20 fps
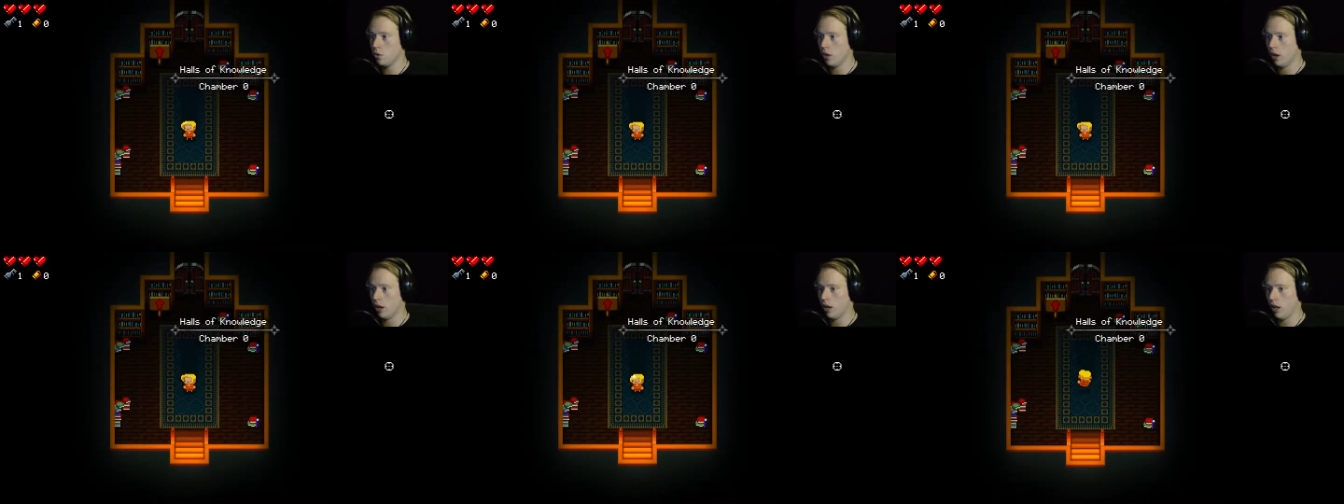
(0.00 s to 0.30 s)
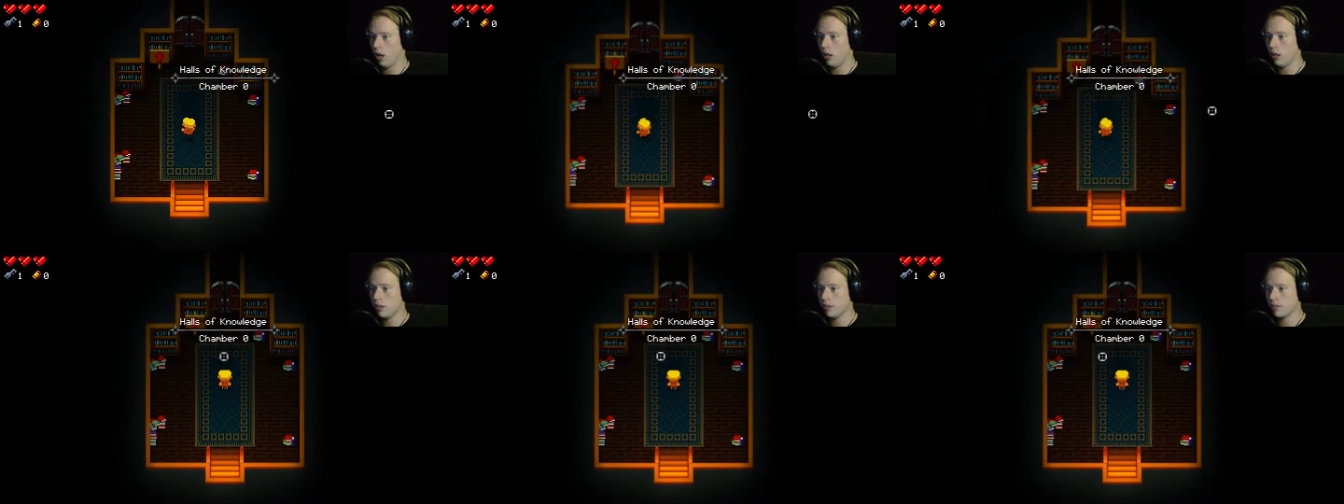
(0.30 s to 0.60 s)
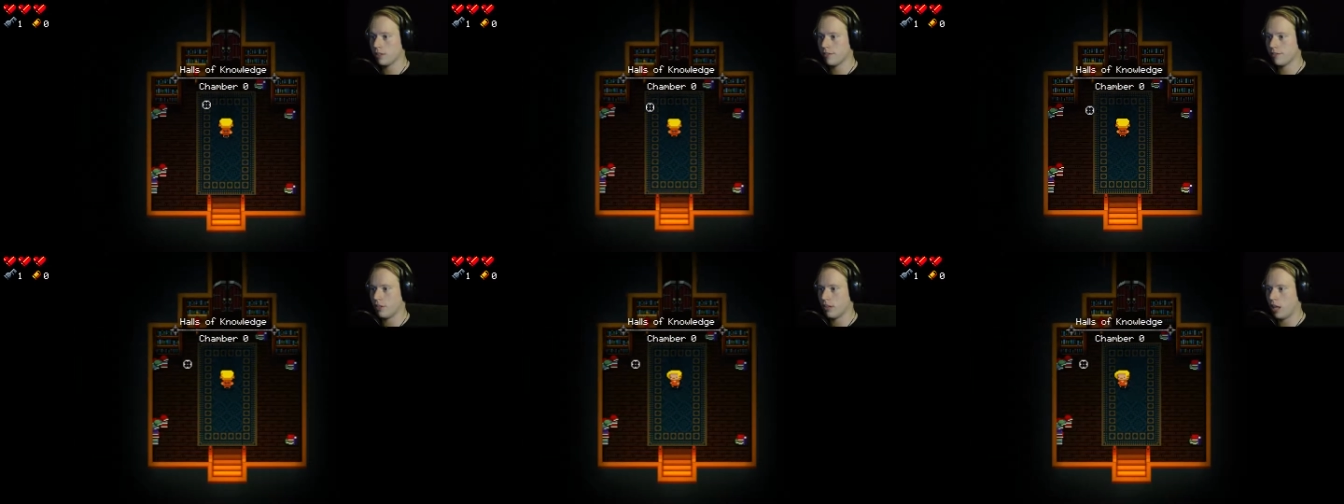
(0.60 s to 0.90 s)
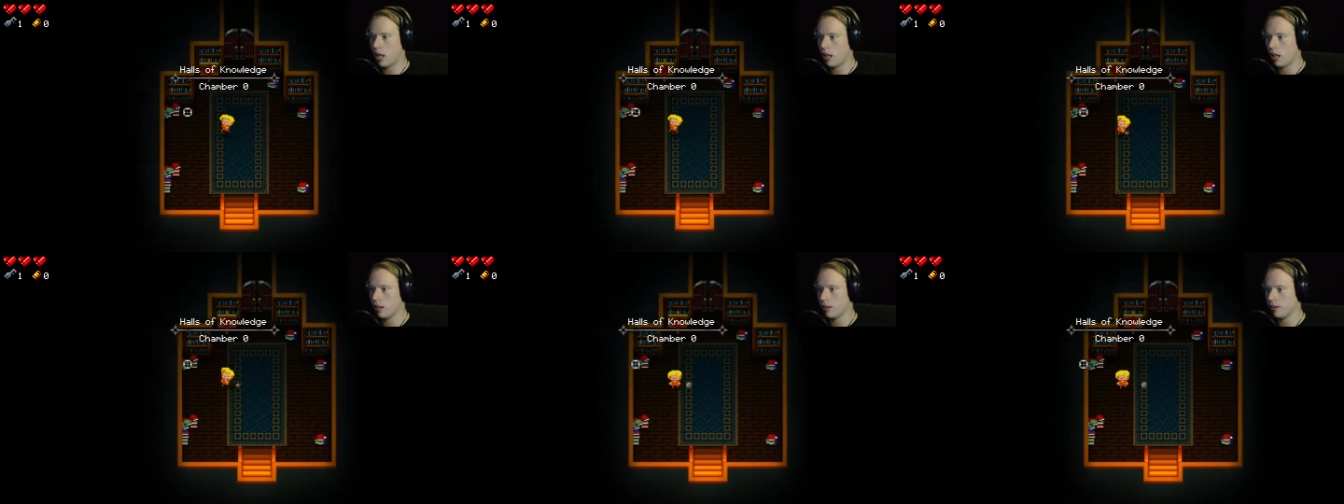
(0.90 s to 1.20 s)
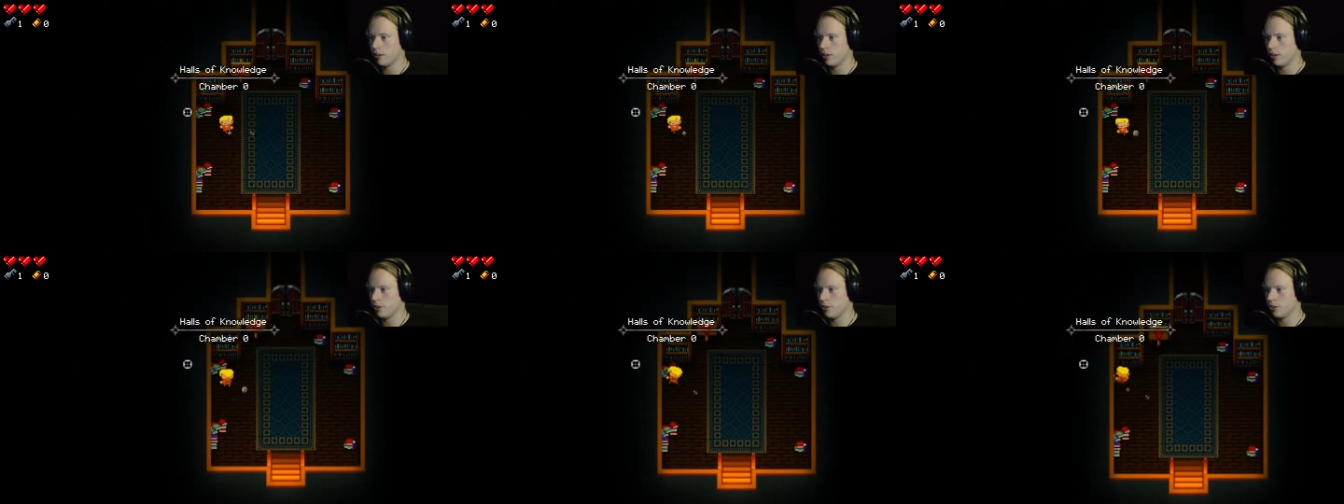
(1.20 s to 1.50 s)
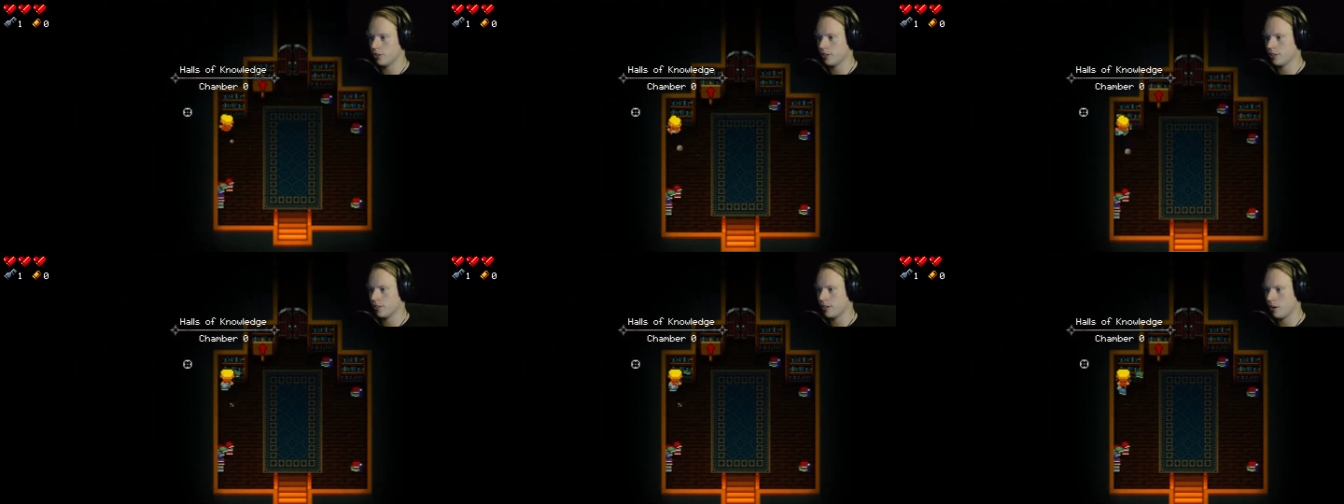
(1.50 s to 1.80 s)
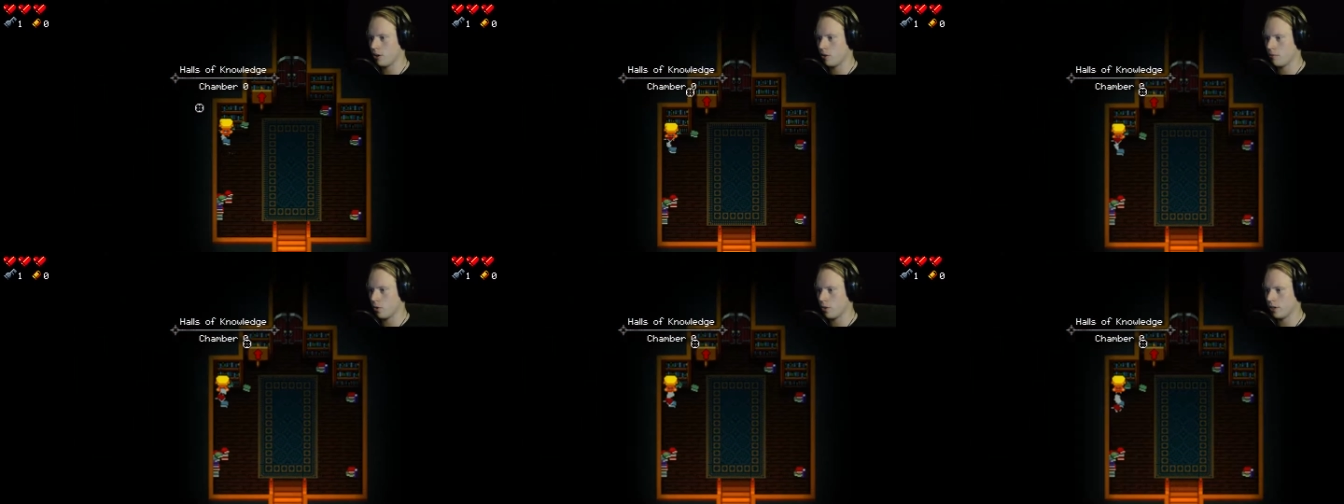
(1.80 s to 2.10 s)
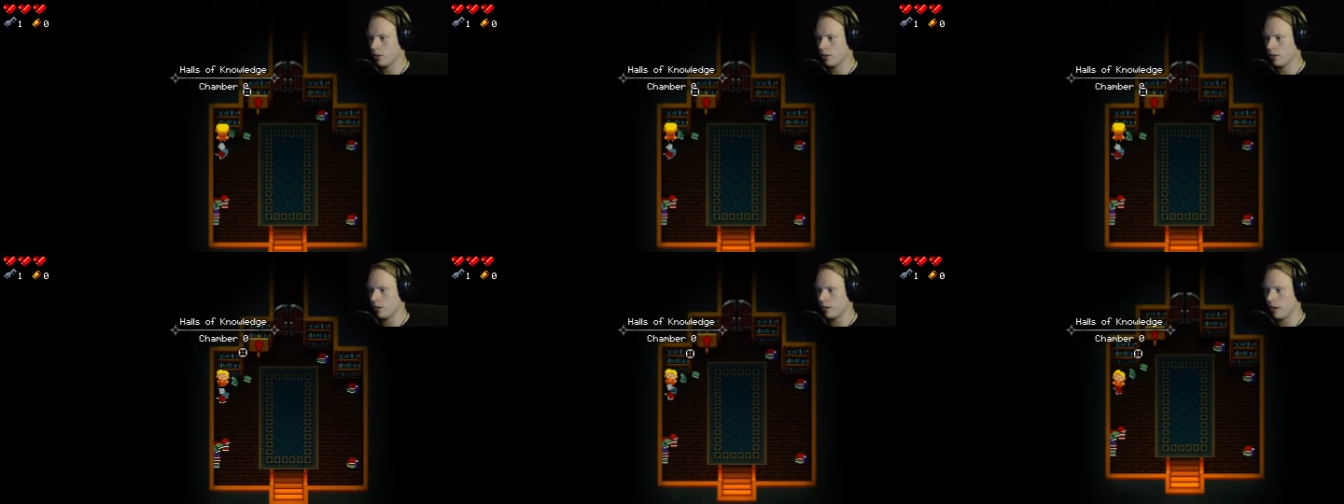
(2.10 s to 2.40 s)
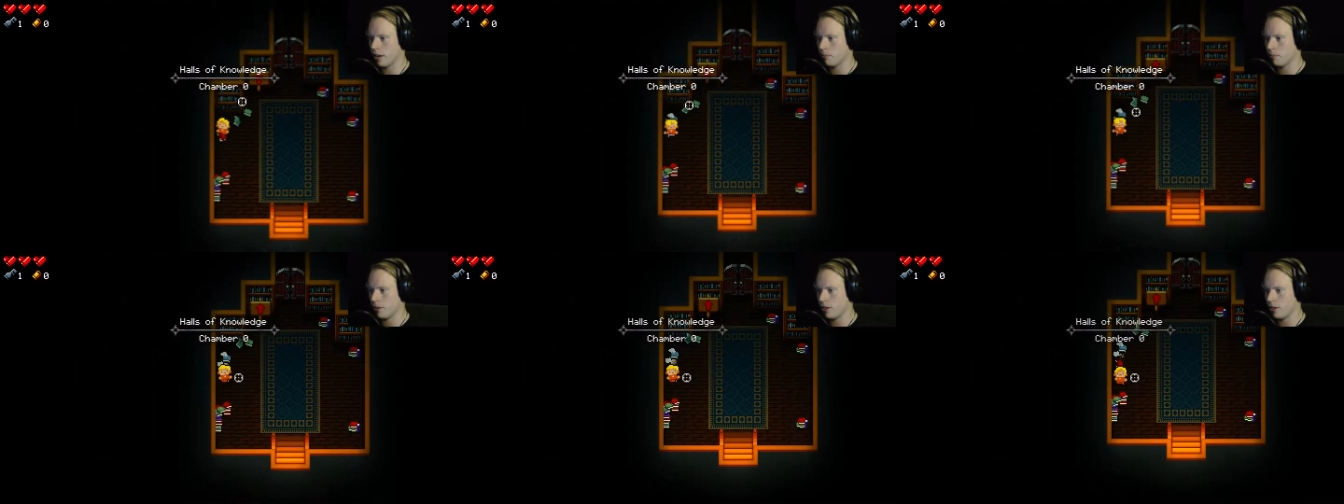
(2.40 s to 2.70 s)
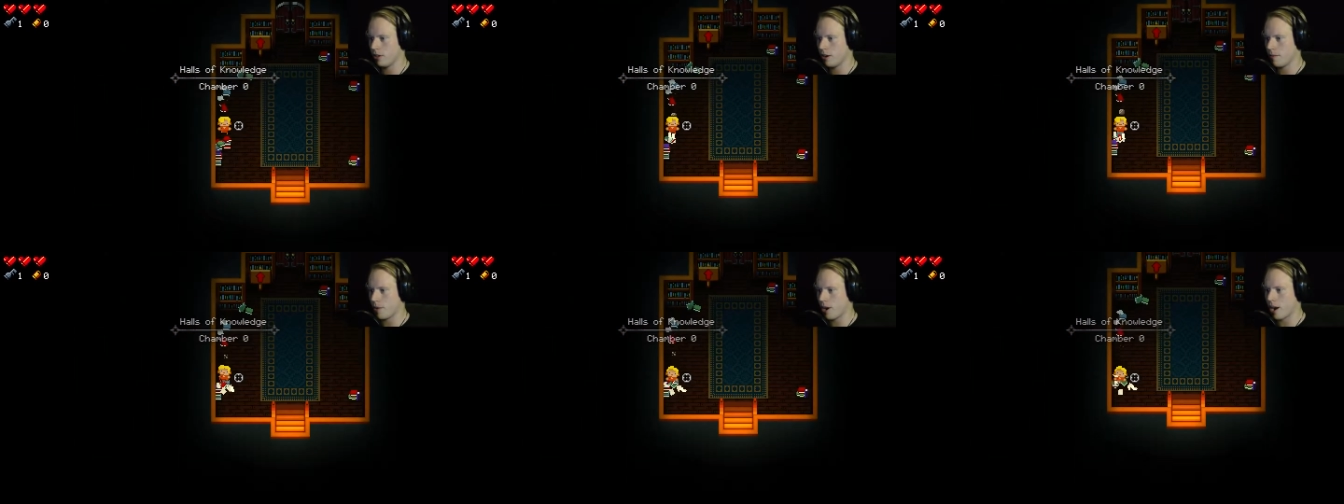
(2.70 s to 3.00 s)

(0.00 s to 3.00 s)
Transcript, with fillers: the halls of knowledge. Is this how I'm going to learn how to play the game?